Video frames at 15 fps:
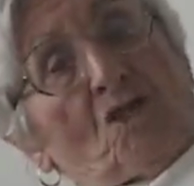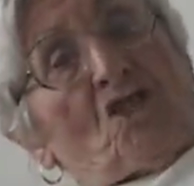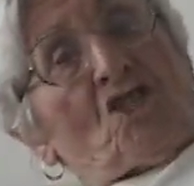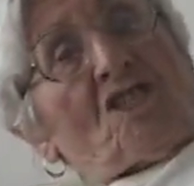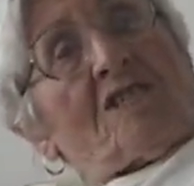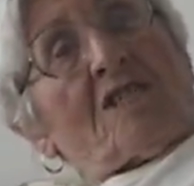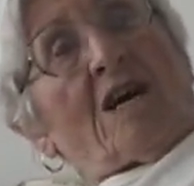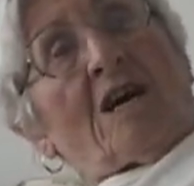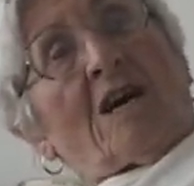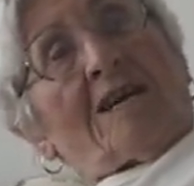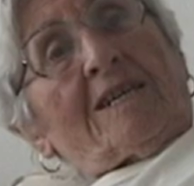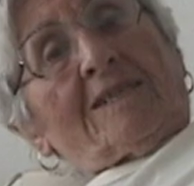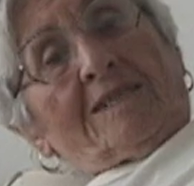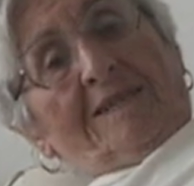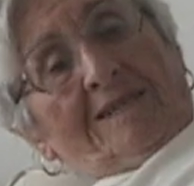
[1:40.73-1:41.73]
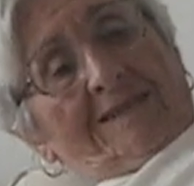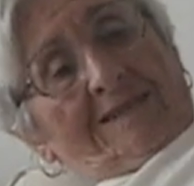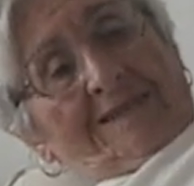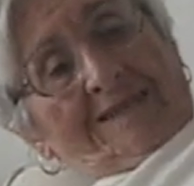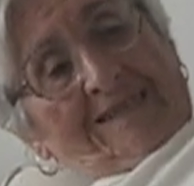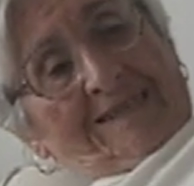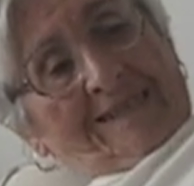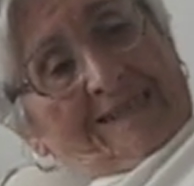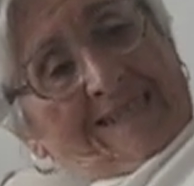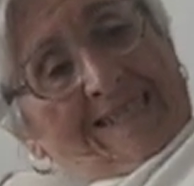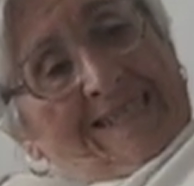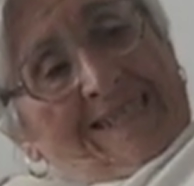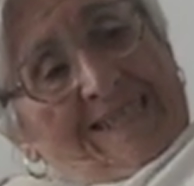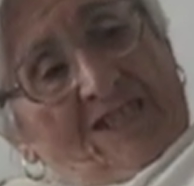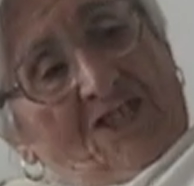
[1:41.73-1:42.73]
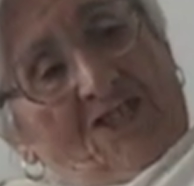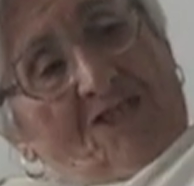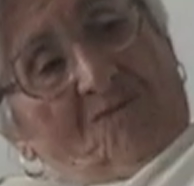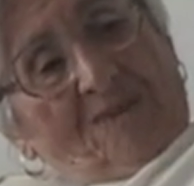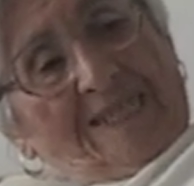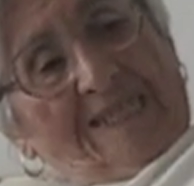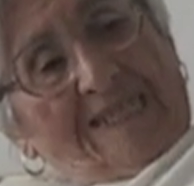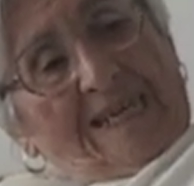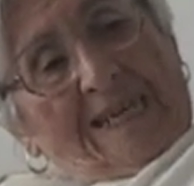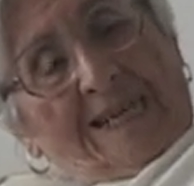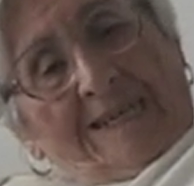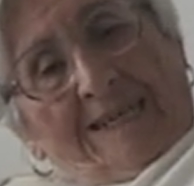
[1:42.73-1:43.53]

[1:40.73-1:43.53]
she died. She was sick.